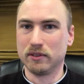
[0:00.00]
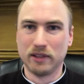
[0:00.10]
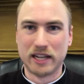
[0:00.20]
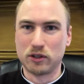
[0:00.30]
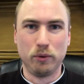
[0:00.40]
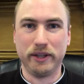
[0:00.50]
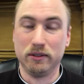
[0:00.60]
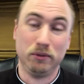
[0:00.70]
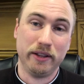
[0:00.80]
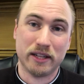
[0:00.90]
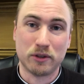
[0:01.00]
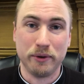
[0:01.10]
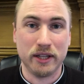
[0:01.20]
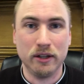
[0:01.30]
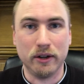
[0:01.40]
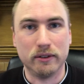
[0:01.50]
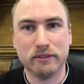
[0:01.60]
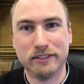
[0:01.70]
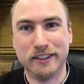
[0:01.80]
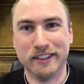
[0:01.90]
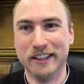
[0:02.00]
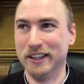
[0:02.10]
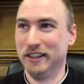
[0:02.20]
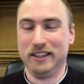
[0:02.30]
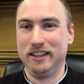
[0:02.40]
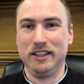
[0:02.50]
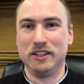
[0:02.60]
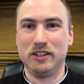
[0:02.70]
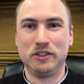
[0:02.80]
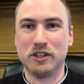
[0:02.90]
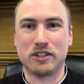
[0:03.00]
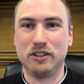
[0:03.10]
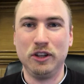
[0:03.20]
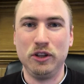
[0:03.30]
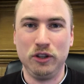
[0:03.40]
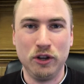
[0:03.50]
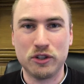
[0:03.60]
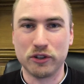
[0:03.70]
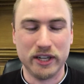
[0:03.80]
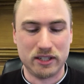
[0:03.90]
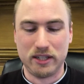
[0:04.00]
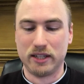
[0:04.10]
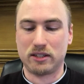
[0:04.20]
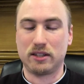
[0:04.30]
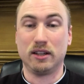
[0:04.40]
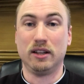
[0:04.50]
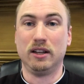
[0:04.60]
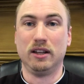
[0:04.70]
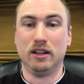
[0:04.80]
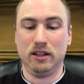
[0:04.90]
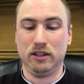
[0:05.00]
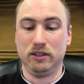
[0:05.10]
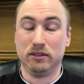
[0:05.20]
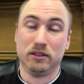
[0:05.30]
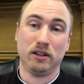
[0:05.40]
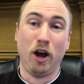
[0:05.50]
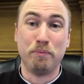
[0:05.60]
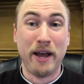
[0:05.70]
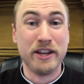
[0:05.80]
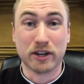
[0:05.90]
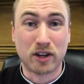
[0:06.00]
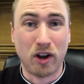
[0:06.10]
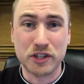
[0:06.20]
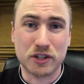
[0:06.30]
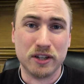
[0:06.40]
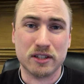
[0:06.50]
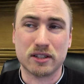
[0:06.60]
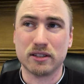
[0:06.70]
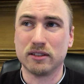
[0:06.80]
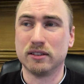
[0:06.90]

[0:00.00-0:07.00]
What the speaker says: that's all we can do. Just use your instincts, obey your conscience,